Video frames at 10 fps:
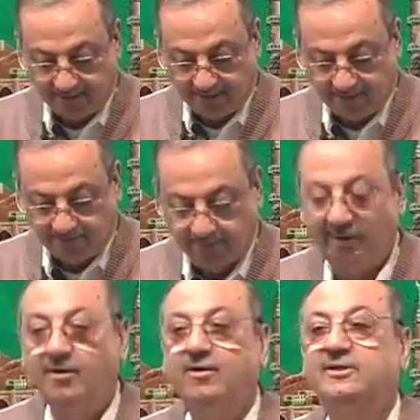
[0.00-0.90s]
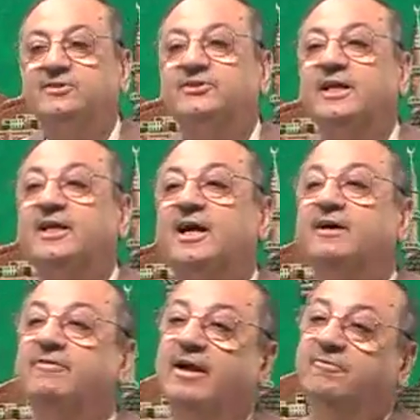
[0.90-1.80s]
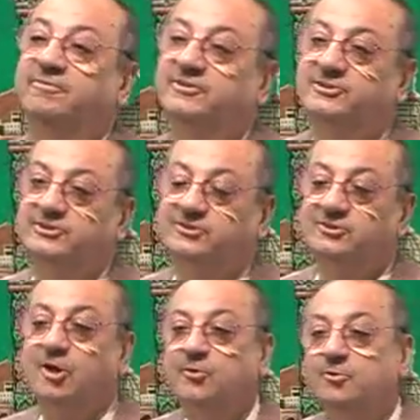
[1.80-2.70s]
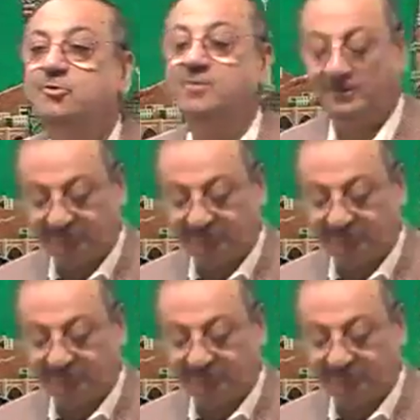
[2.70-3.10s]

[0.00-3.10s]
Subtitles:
For the sake of emphasis. Now you must